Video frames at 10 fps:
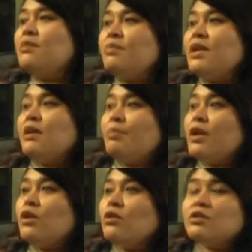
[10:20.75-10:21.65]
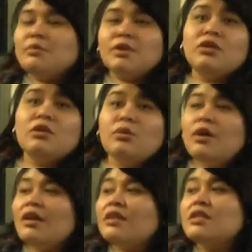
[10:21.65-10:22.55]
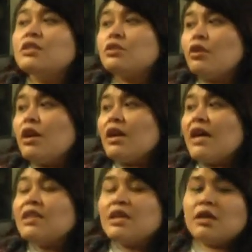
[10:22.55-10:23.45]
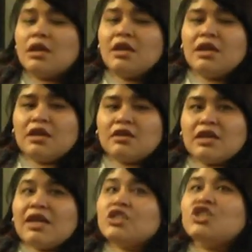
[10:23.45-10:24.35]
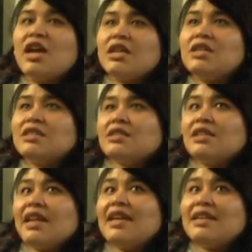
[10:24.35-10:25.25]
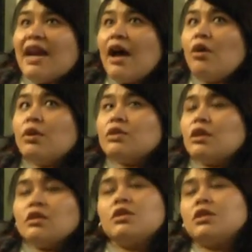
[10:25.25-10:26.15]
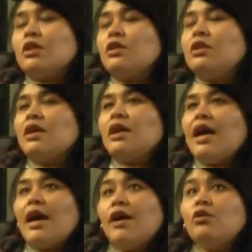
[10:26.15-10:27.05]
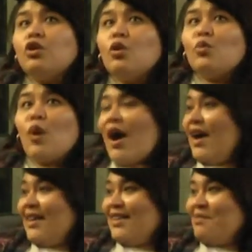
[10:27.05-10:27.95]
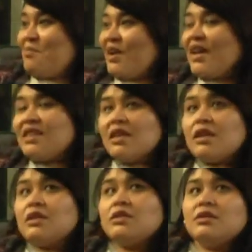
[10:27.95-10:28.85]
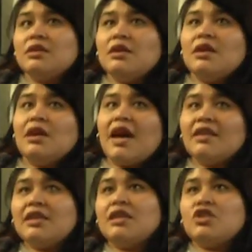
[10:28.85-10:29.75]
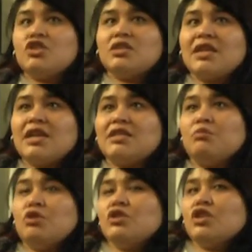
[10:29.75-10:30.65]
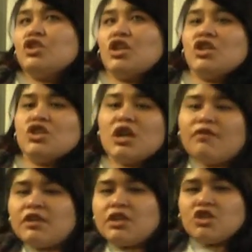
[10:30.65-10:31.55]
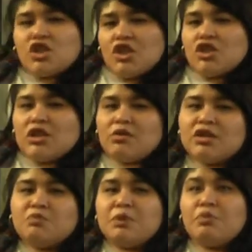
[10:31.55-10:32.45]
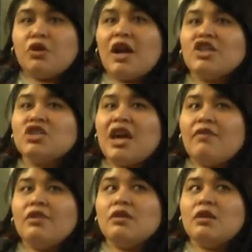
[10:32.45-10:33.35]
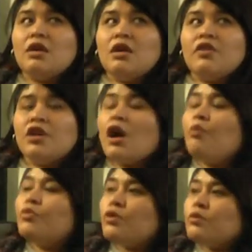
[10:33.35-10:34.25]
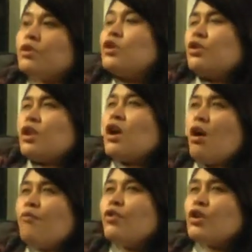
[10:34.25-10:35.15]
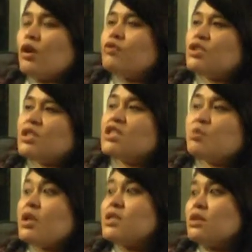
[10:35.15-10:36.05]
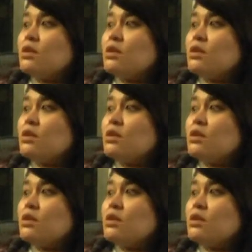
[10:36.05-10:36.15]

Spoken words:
in being a big girl. So I'm like, you know what? This is great. I think it shining to light now it's a good thing. I don't know why, but I think it's just like I said, music's changing, everything's changing nowadays. People are actually having the comfort, the comfort of just expressing